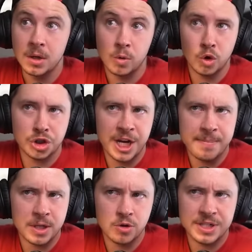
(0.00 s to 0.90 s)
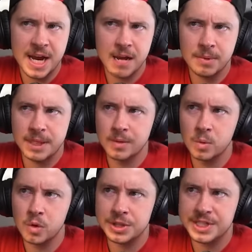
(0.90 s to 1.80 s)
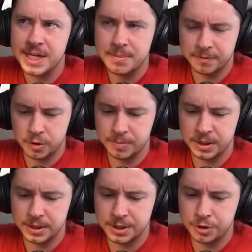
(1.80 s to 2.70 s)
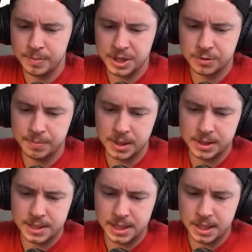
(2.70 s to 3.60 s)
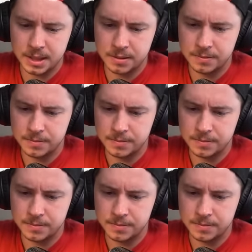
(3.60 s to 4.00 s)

Royal Champion goes down, but can the warden snipe a few buildings? You bet your buttons he can.